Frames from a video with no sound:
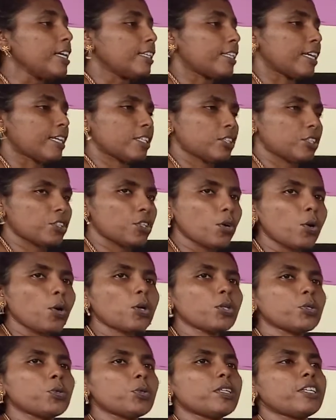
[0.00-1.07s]
There is no
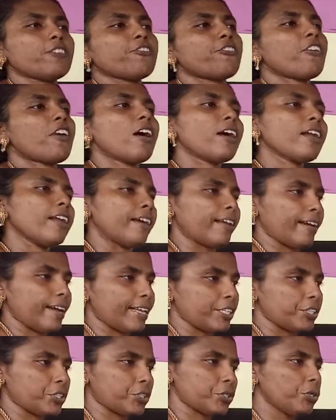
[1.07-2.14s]
unit for
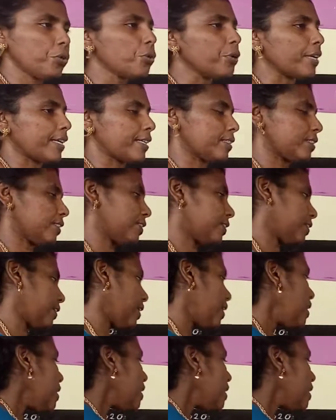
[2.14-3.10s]
relative density.